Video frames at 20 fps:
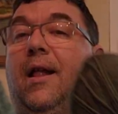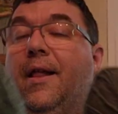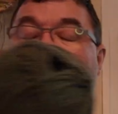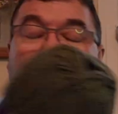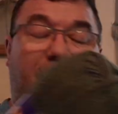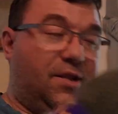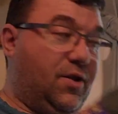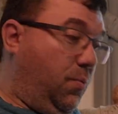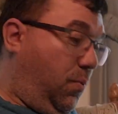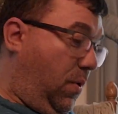
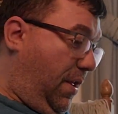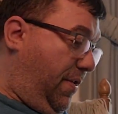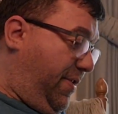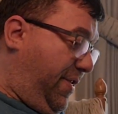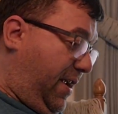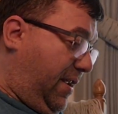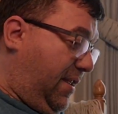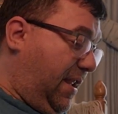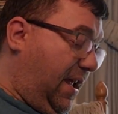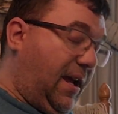That's one
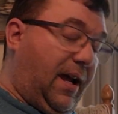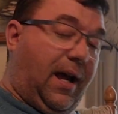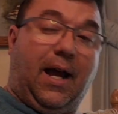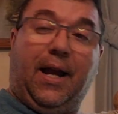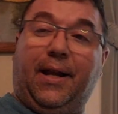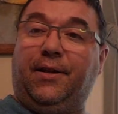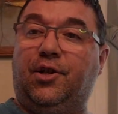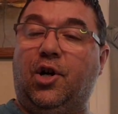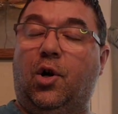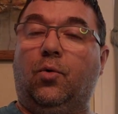thing that I
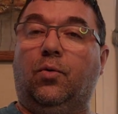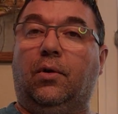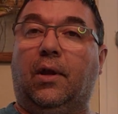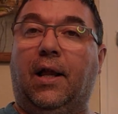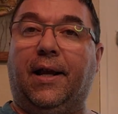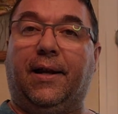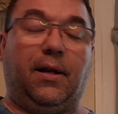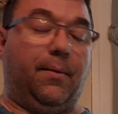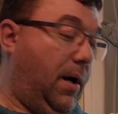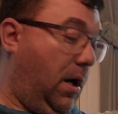don't
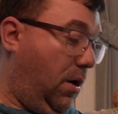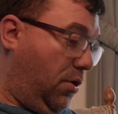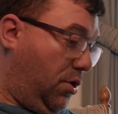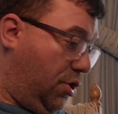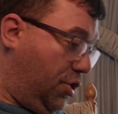like about